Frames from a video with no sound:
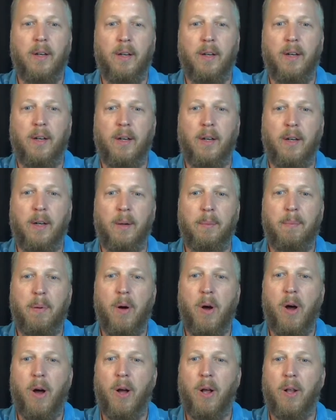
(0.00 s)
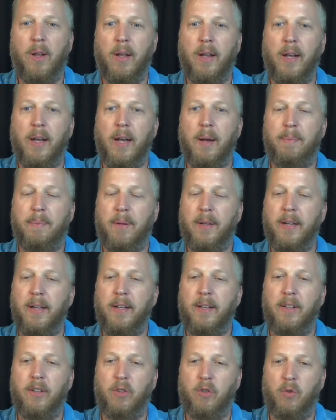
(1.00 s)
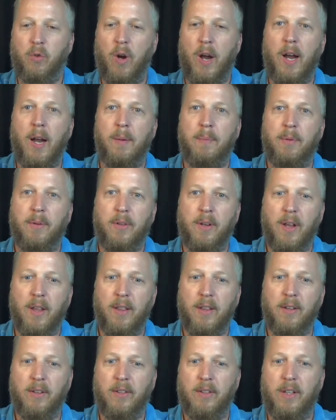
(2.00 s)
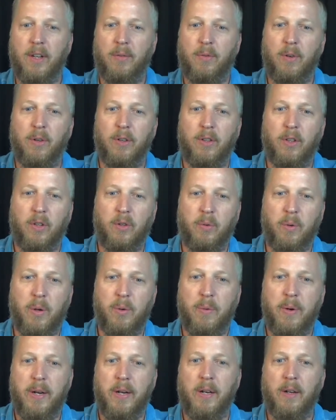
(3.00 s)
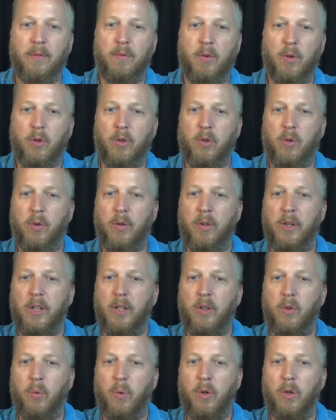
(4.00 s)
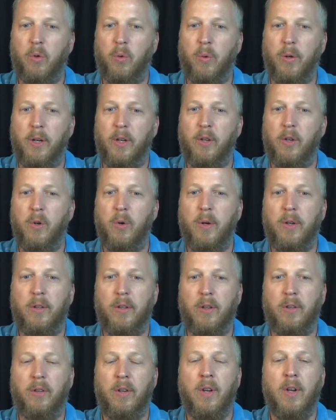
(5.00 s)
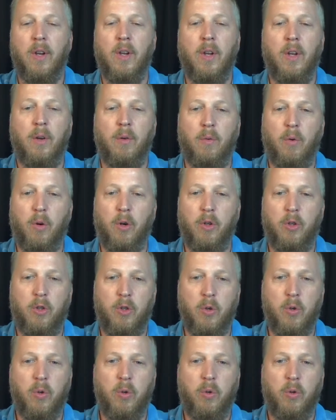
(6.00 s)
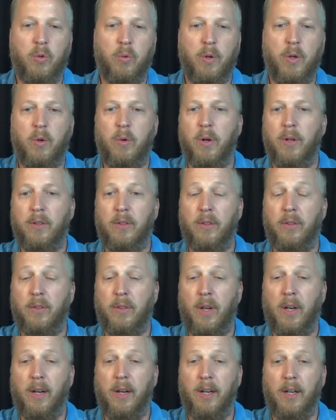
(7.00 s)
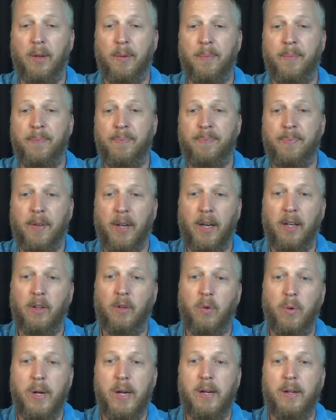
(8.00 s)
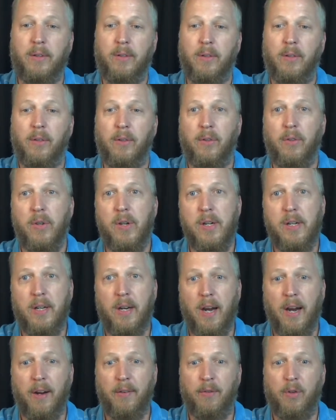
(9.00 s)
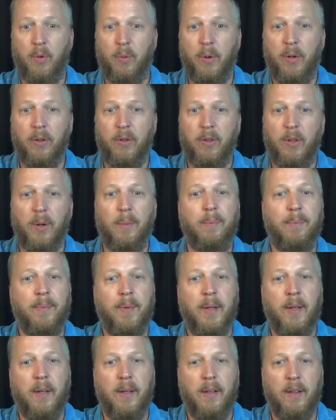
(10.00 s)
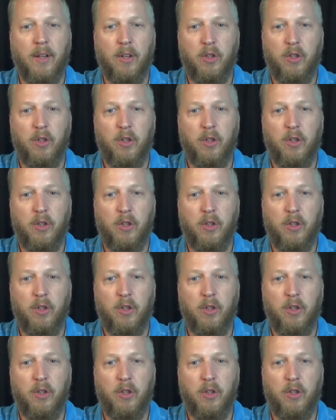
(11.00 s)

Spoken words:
Paul aptly describes this difference as we read in 1 Corinthians 1:22. He says, for Jews request a sign, and Greeks seek after wisdom. The